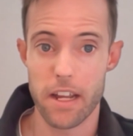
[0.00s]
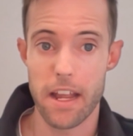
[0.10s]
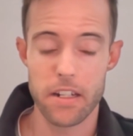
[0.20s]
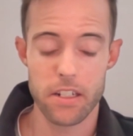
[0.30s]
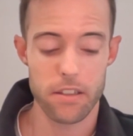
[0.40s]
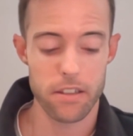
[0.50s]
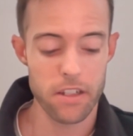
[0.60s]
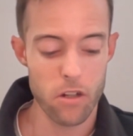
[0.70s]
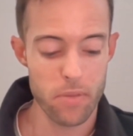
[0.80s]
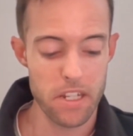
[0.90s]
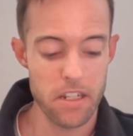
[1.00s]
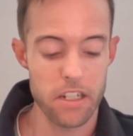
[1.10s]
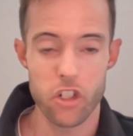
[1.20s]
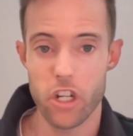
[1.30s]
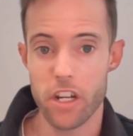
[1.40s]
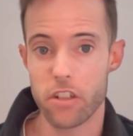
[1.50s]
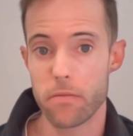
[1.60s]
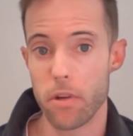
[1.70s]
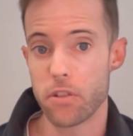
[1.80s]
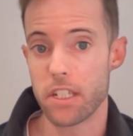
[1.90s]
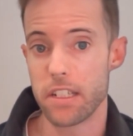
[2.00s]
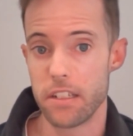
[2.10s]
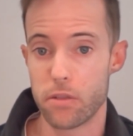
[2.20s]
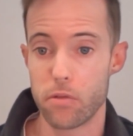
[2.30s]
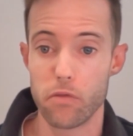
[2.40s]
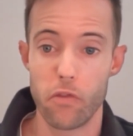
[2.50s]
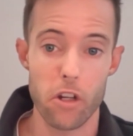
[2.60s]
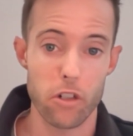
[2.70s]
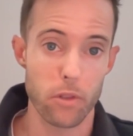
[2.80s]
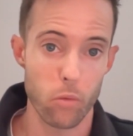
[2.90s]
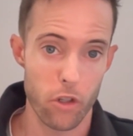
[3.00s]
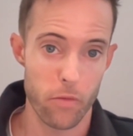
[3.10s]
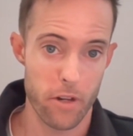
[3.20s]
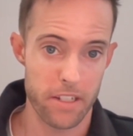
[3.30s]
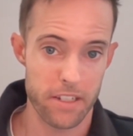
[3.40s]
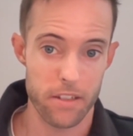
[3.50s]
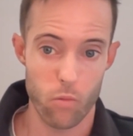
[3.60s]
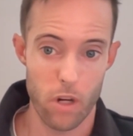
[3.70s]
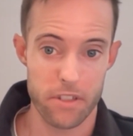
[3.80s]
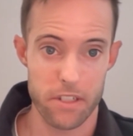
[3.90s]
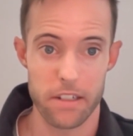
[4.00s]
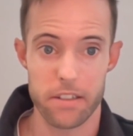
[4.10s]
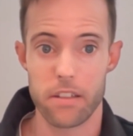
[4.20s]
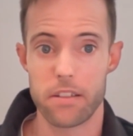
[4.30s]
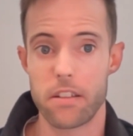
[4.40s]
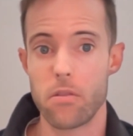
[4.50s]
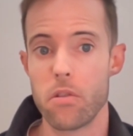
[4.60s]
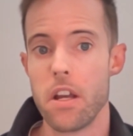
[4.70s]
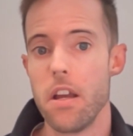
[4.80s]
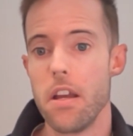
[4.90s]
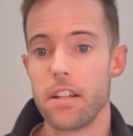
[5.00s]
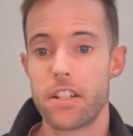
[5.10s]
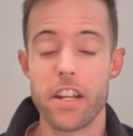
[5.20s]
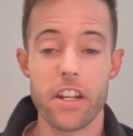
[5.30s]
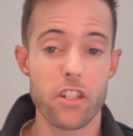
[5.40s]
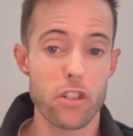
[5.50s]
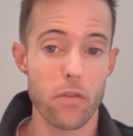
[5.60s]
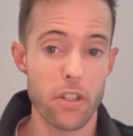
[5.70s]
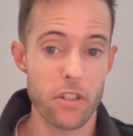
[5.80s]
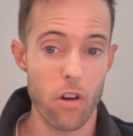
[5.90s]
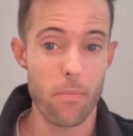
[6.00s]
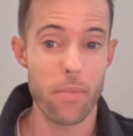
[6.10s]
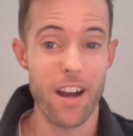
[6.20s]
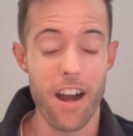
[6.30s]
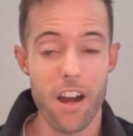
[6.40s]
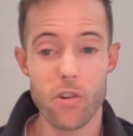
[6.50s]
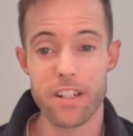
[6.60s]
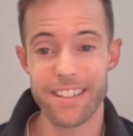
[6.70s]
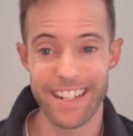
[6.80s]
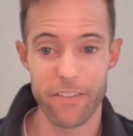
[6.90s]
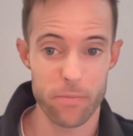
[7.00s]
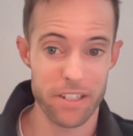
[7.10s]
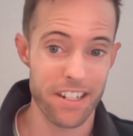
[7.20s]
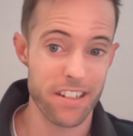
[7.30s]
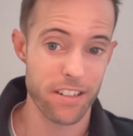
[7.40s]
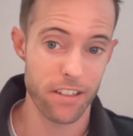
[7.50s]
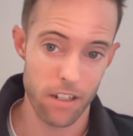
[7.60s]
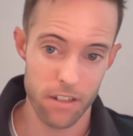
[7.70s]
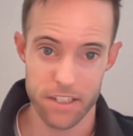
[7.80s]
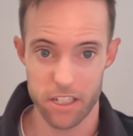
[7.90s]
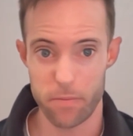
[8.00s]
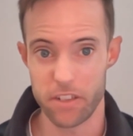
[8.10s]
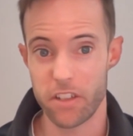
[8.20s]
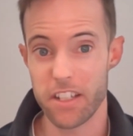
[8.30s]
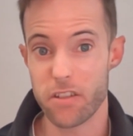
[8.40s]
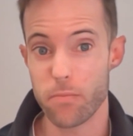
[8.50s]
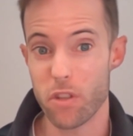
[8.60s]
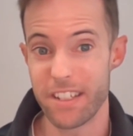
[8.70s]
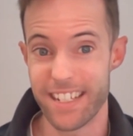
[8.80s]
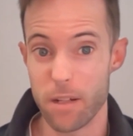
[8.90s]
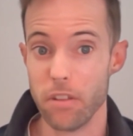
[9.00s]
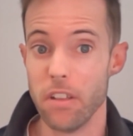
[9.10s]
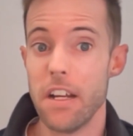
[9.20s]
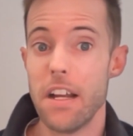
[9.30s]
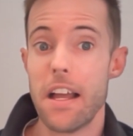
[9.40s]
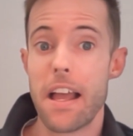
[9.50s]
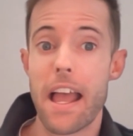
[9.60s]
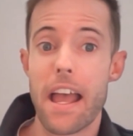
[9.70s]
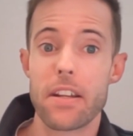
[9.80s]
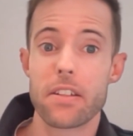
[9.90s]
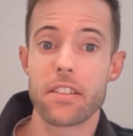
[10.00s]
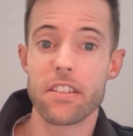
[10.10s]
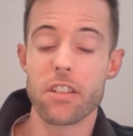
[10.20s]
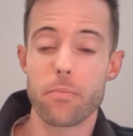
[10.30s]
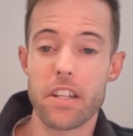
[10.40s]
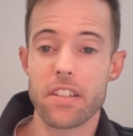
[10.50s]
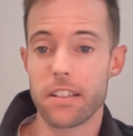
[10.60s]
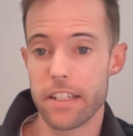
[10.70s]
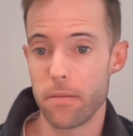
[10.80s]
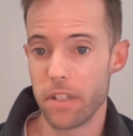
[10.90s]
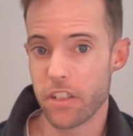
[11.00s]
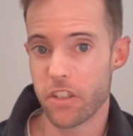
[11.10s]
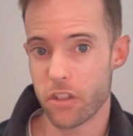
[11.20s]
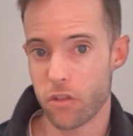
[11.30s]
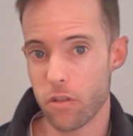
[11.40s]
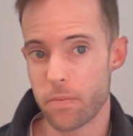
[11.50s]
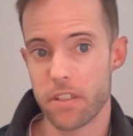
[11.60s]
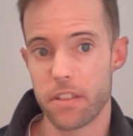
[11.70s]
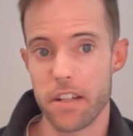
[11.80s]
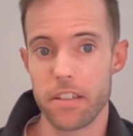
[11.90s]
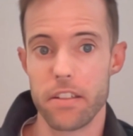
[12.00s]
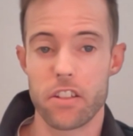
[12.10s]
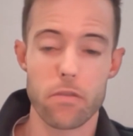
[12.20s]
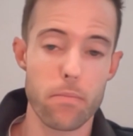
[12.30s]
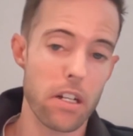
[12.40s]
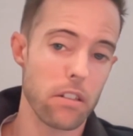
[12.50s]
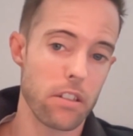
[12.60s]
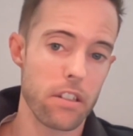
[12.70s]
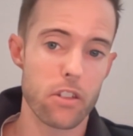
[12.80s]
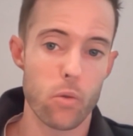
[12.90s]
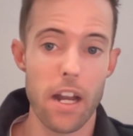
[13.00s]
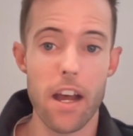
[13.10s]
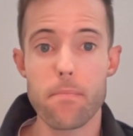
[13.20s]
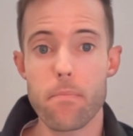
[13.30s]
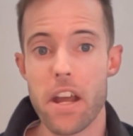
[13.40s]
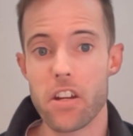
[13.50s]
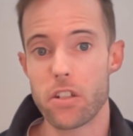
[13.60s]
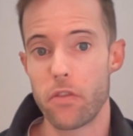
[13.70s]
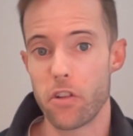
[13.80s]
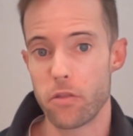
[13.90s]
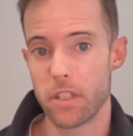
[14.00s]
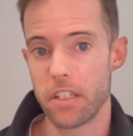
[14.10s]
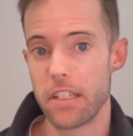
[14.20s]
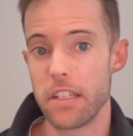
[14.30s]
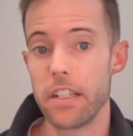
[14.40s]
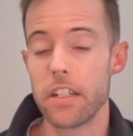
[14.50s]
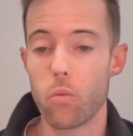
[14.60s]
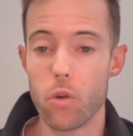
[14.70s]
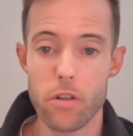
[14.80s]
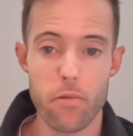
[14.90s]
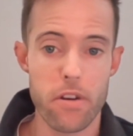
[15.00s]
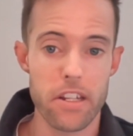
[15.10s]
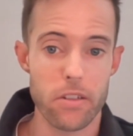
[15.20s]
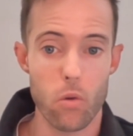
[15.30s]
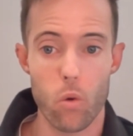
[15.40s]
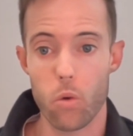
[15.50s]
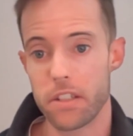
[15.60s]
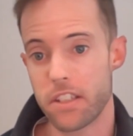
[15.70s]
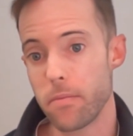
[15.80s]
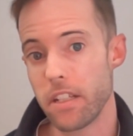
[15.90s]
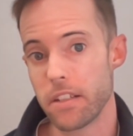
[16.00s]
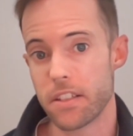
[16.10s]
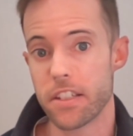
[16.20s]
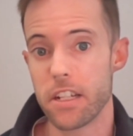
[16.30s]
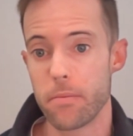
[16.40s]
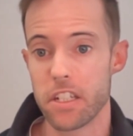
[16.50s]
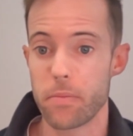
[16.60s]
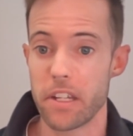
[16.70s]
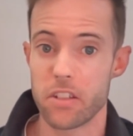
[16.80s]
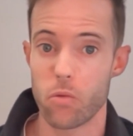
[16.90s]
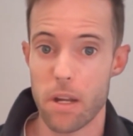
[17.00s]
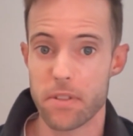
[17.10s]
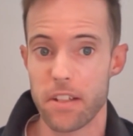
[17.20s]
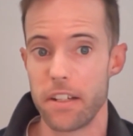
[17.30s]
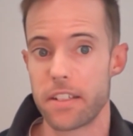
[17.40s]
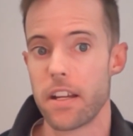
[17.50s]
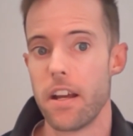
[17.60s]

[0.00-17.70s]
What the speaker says: and these are being injected mostly into vulnerable WordPress websites. So detections of this are up 111% in the last 6 months. So that's more than double. And this is basically a malicious script that is smuggled into an unpatched vulnerability in a WordPress or similar CMS-based website.